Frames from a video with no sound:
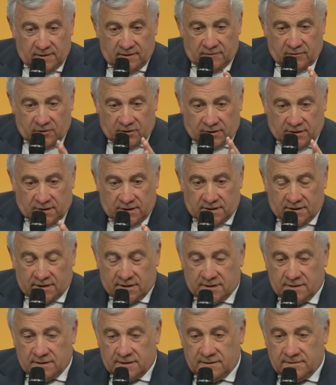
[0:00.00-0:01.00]
For
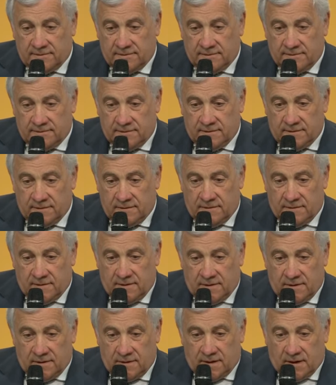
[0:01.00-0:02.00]
this,
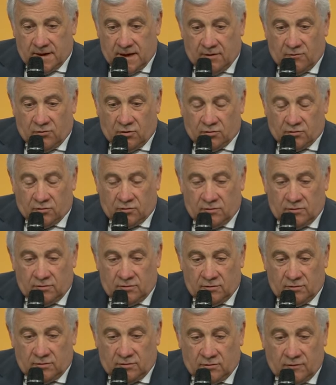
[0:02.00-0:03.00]
I want
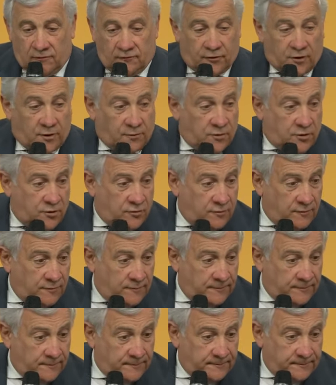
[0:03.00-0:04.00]
to inform you,
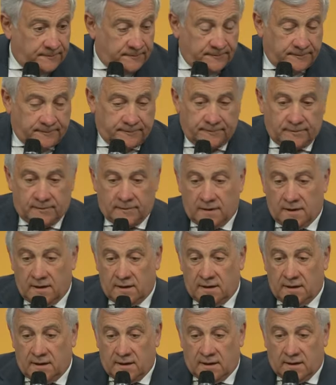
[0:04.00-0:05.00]

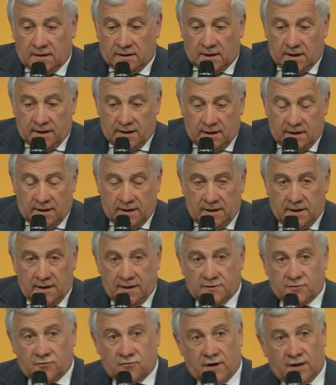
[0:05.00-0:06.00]
Italy
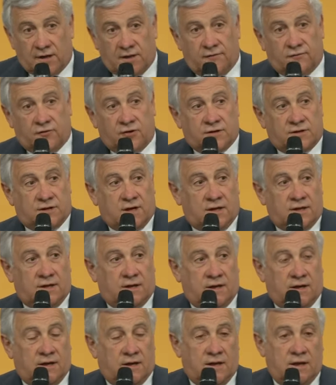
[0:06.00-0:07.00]
is ready for
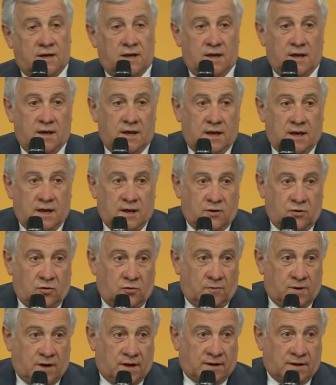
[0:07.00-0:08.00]
sending a, a new
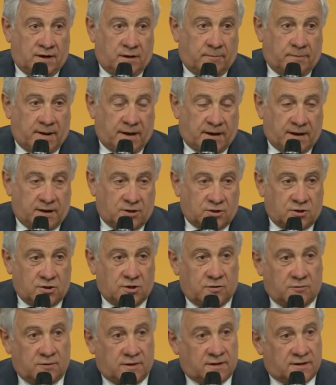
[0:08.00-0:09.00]
military package
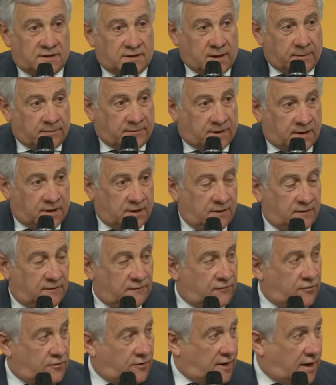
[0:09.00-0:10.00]
with something
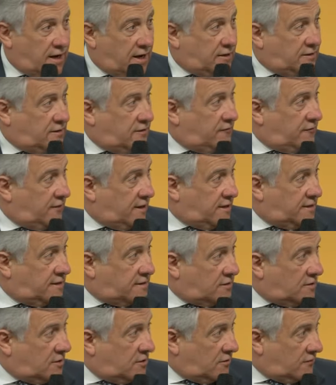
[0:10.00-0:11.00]
for air
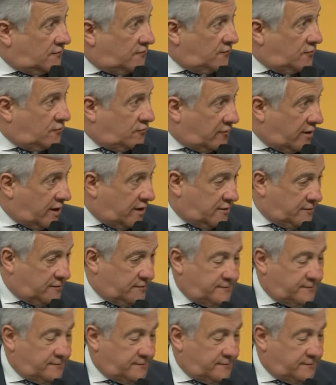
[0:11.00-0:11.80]
defense of Ukraine.